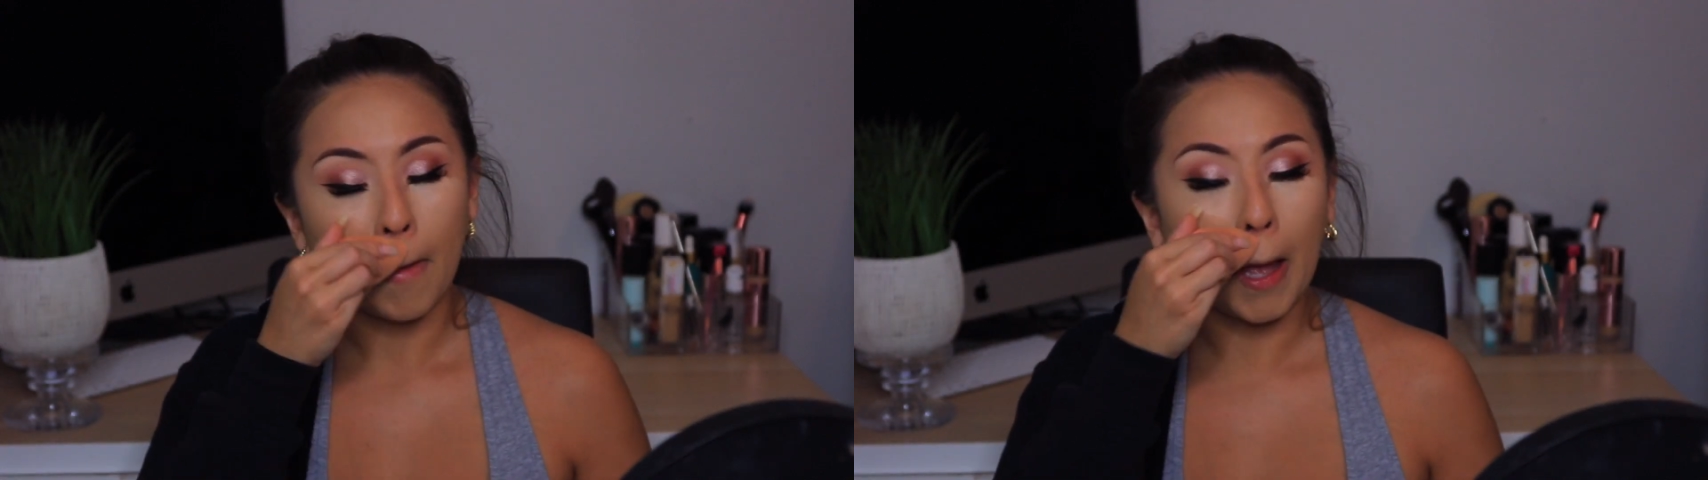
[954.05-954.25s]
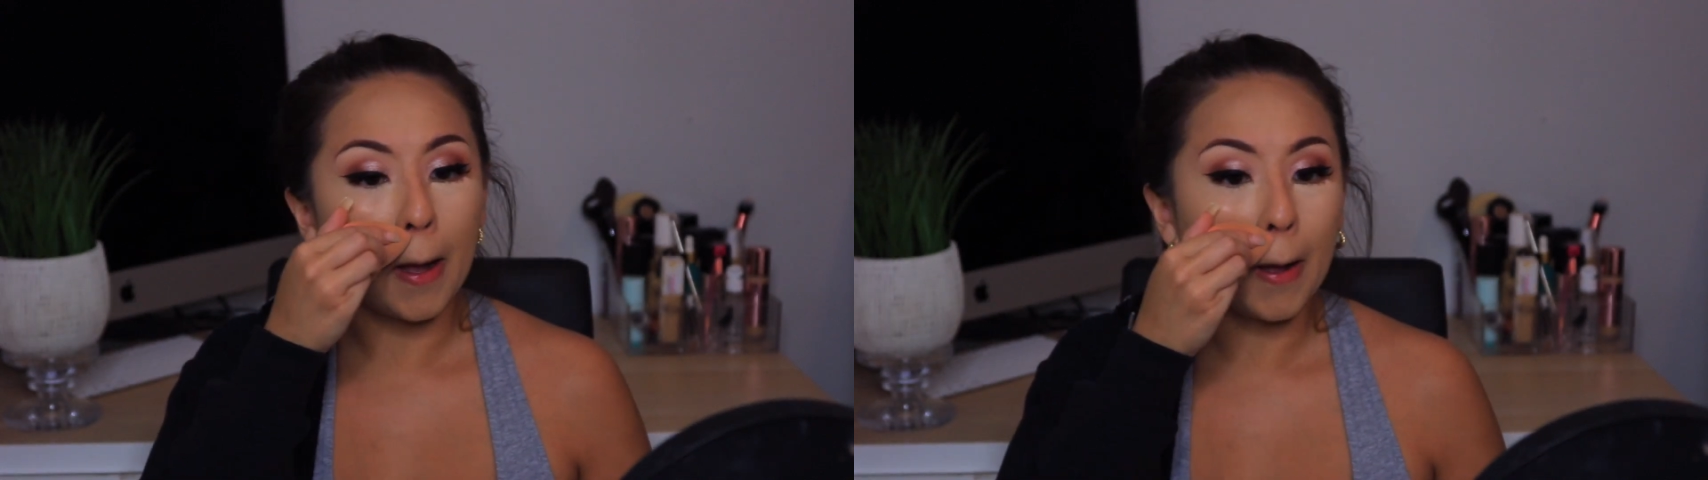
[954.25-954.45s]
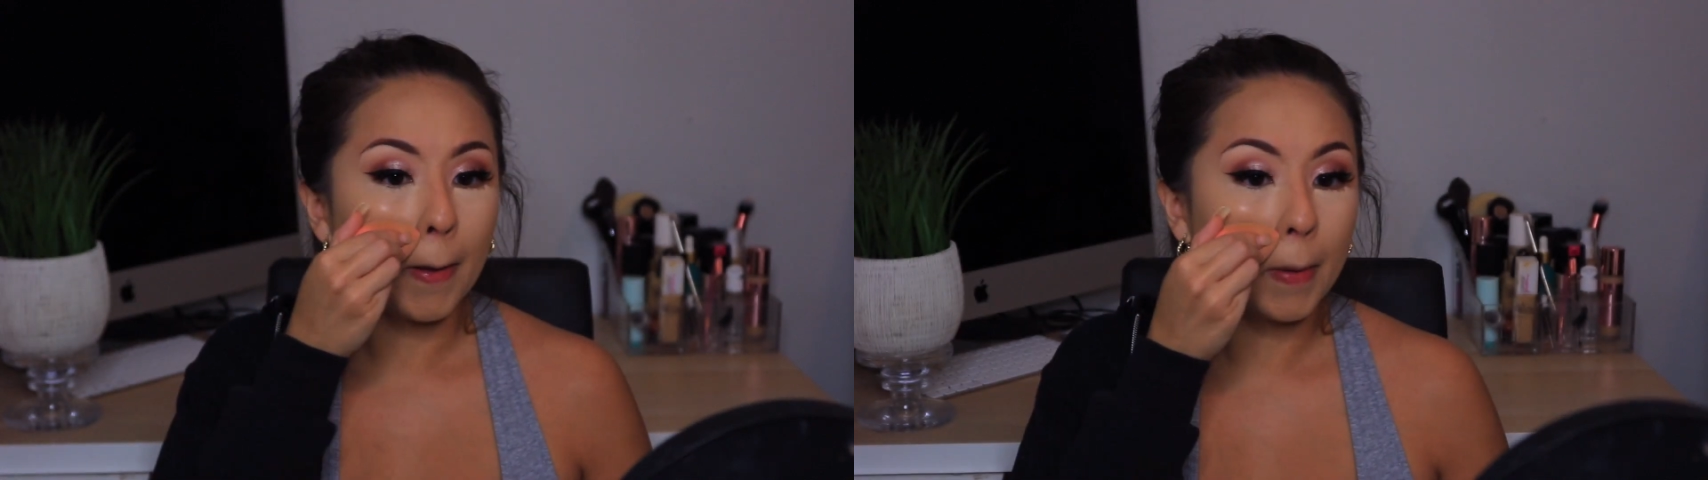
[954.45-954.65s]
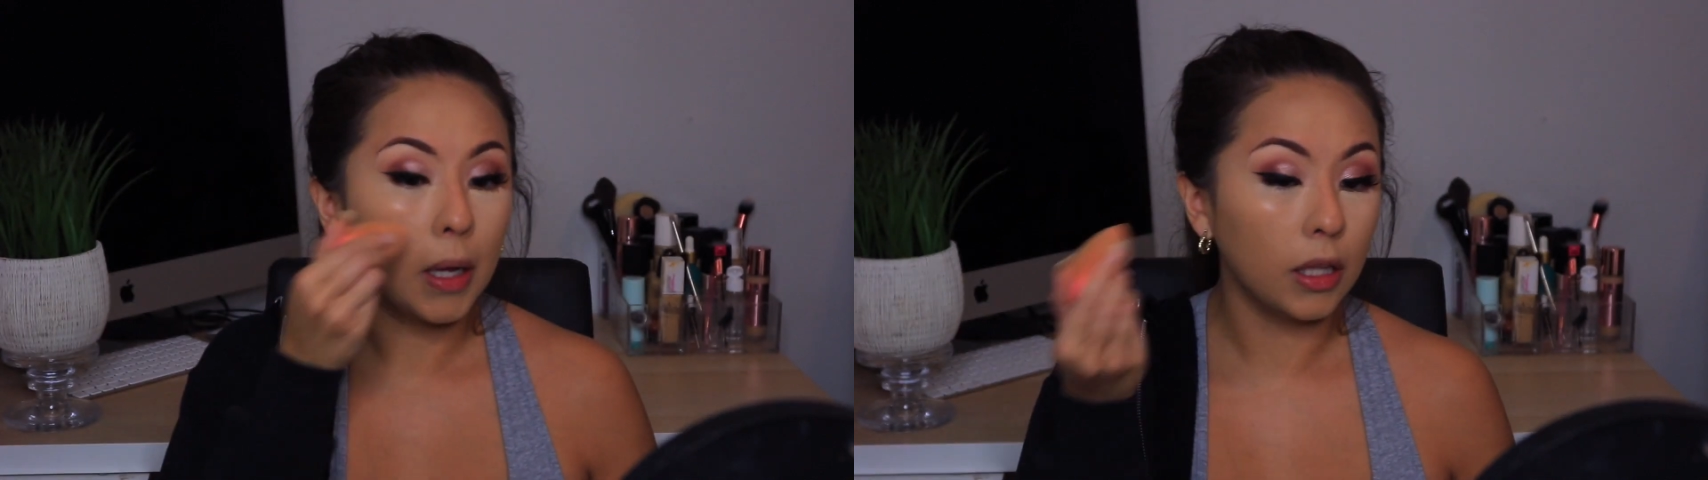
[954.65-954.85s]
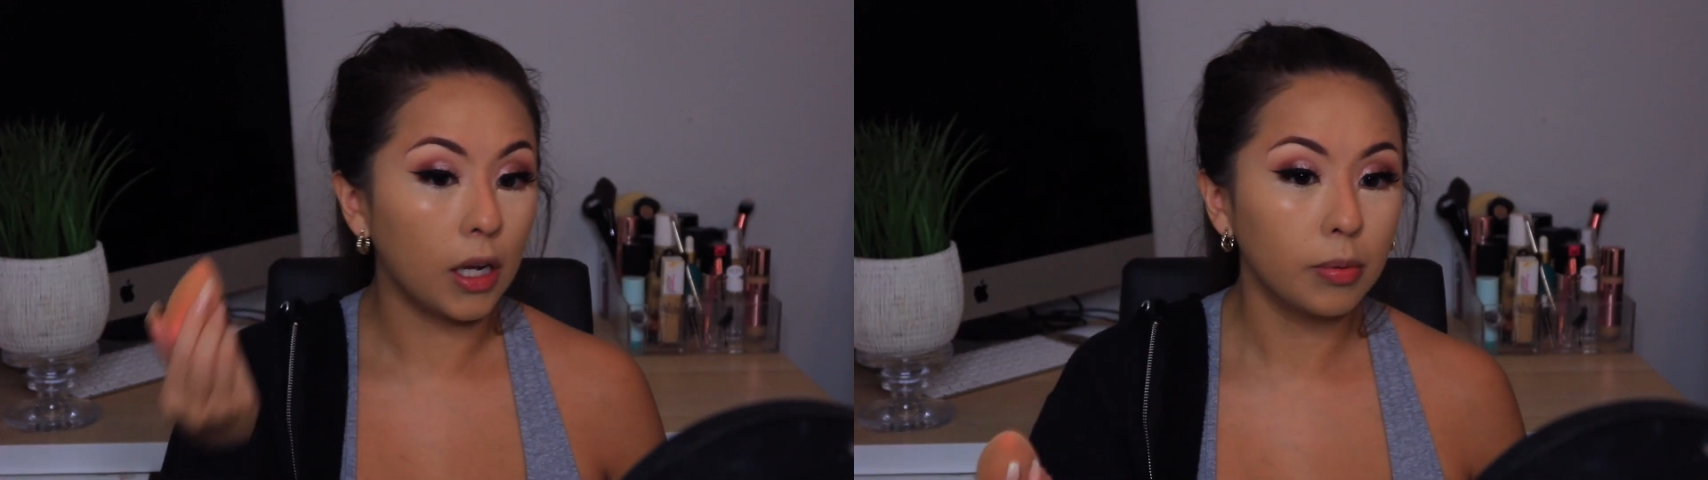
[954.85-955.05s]

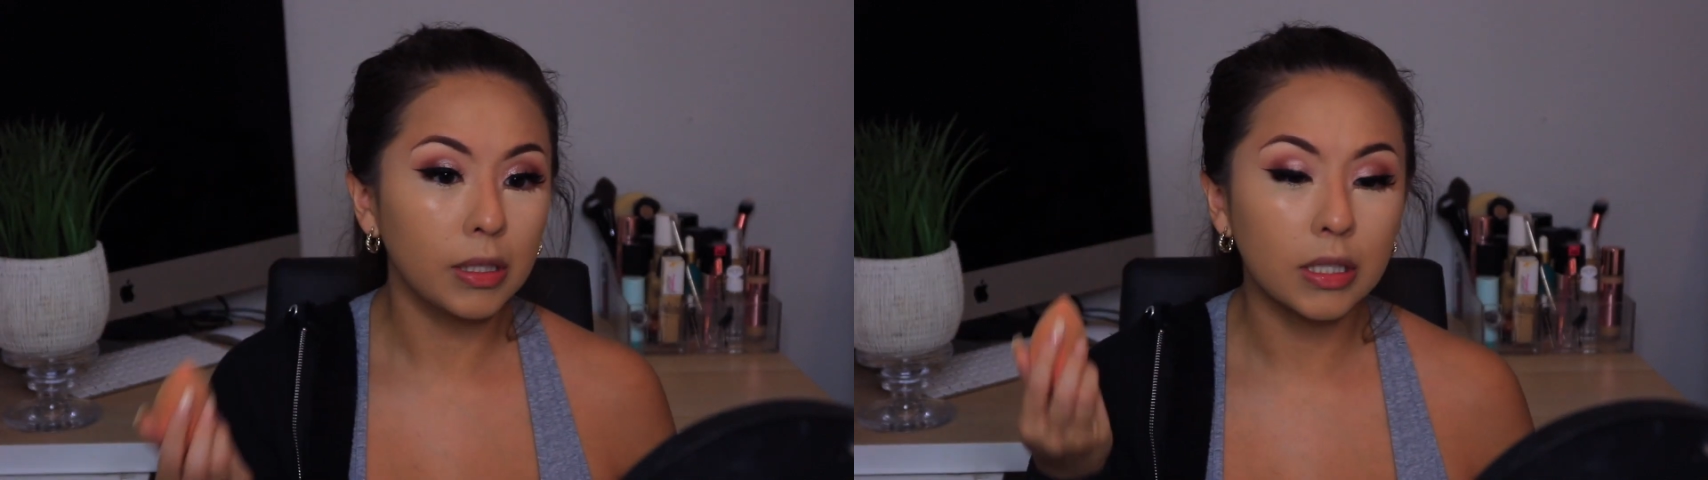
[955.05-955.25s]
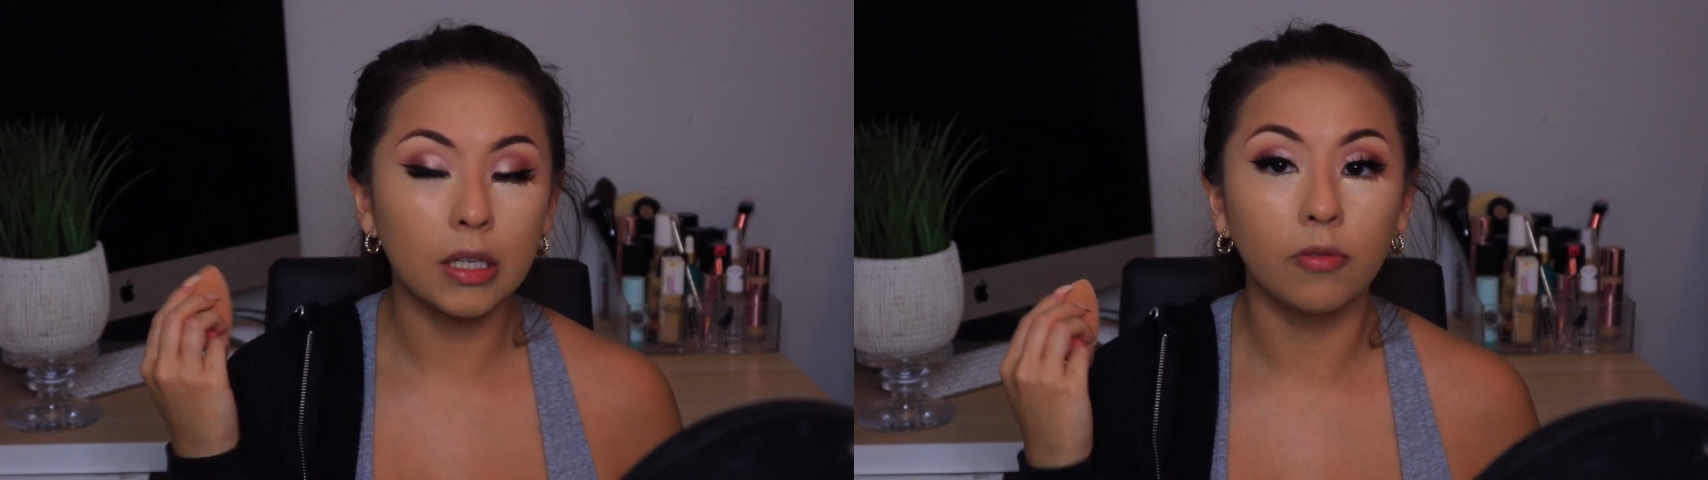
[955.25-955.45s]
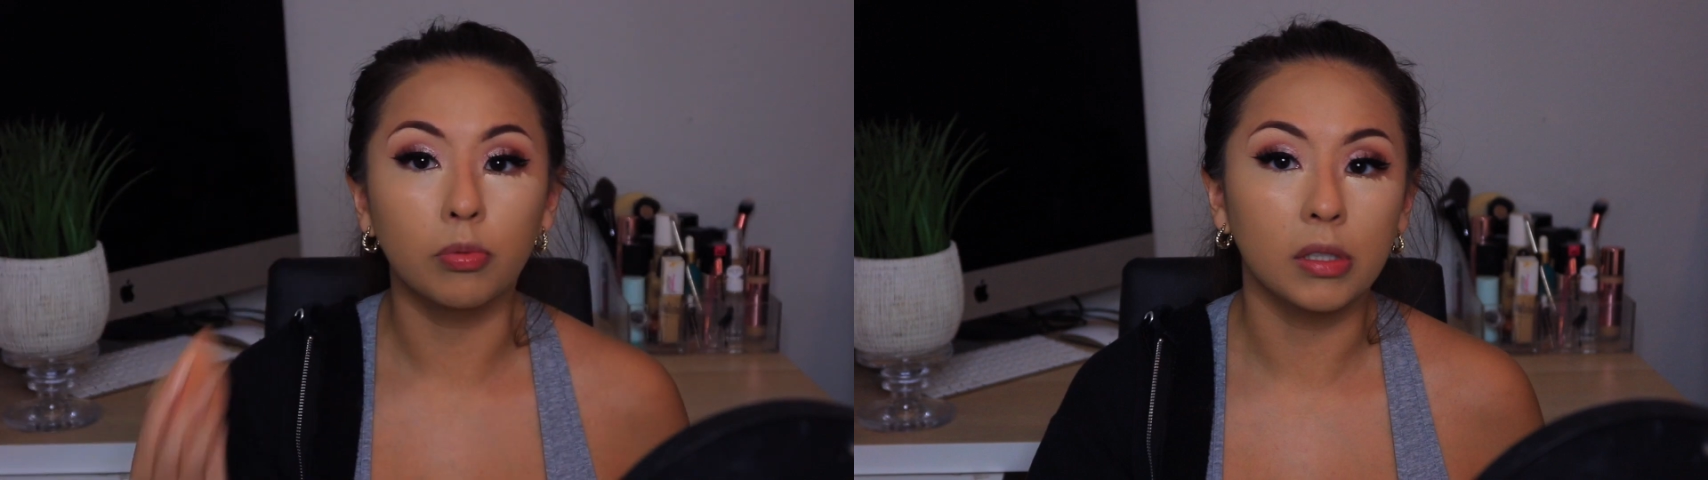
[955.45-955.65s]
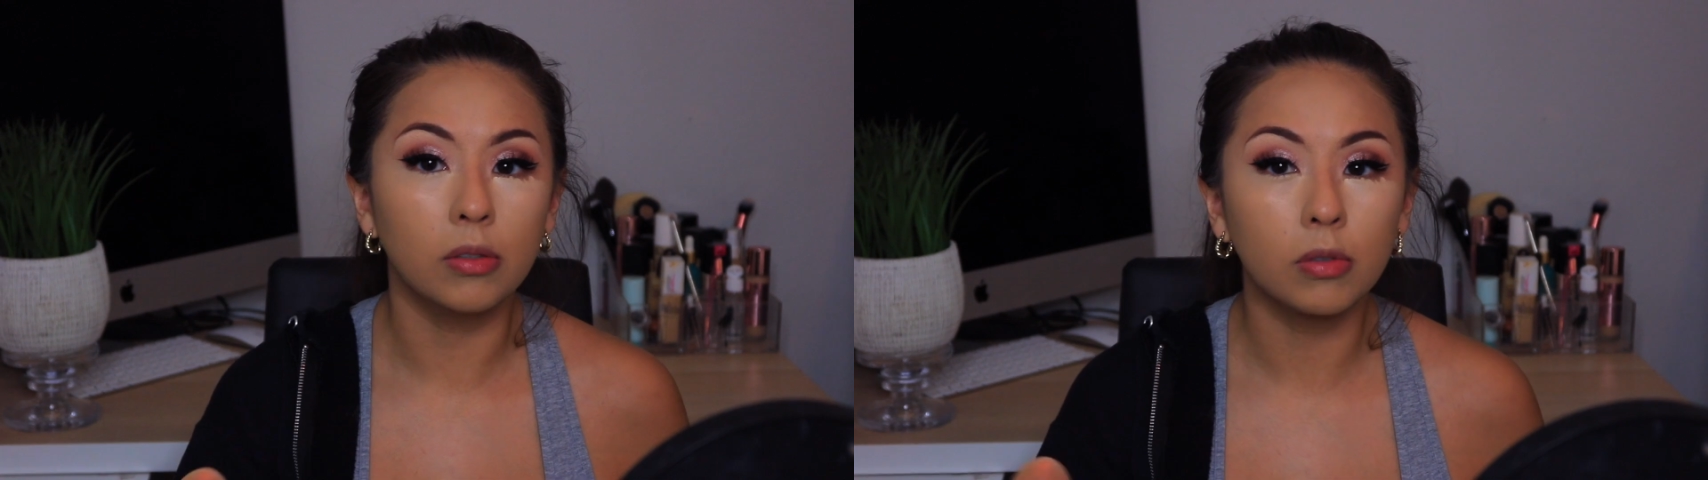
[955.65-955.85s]
A lot of places have breed